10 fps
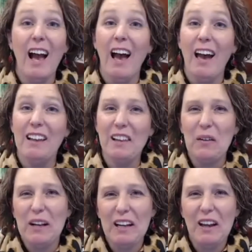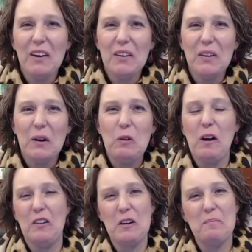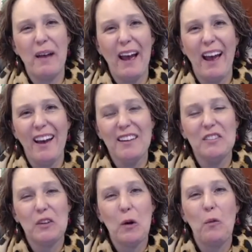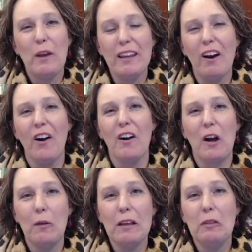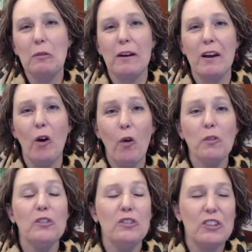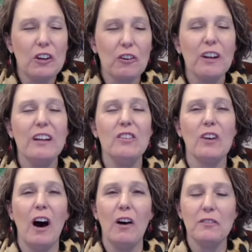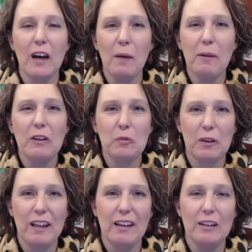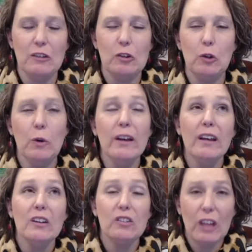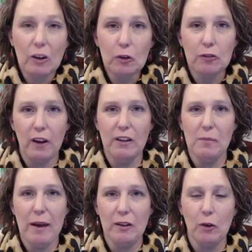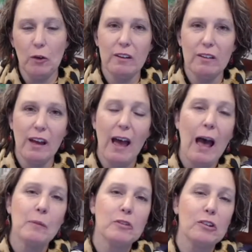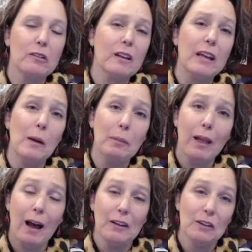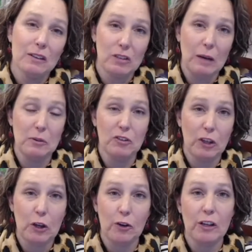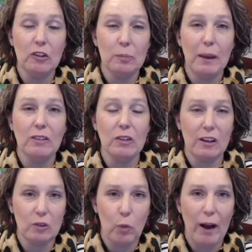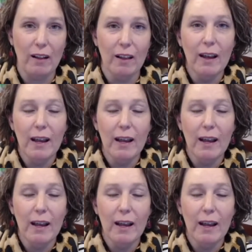Hello, hello, welcome back. So, we are going through a whole series of topics related to sales fundamentals that absolutely apply to the cybersecurity space as well.